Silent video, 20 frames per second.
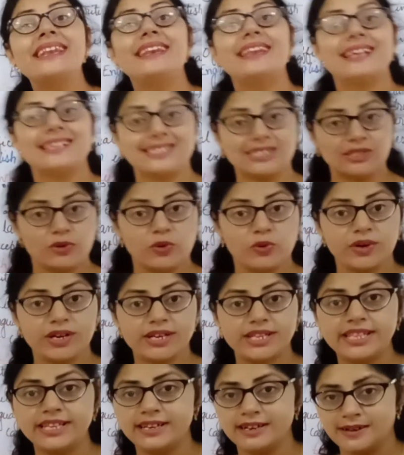less over
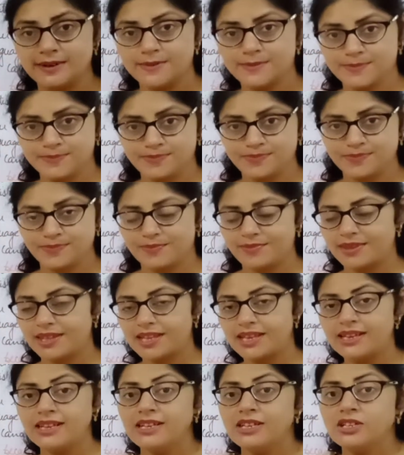there.
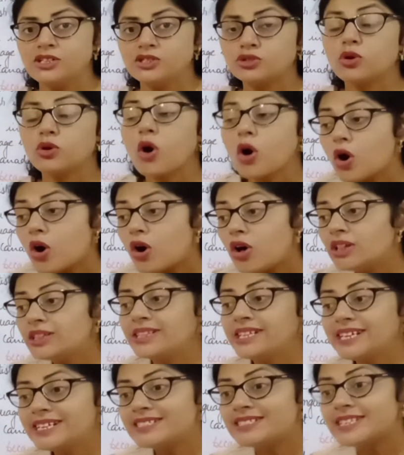So all
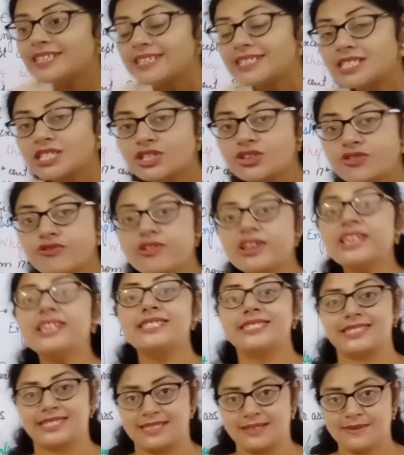these
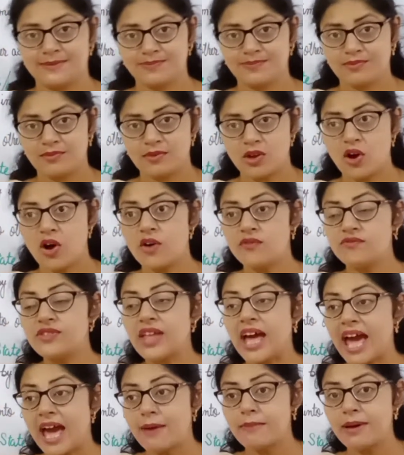histories of
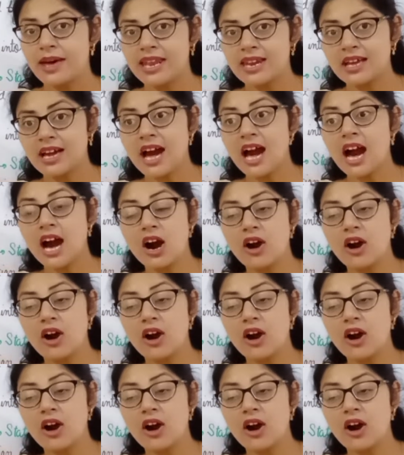the America,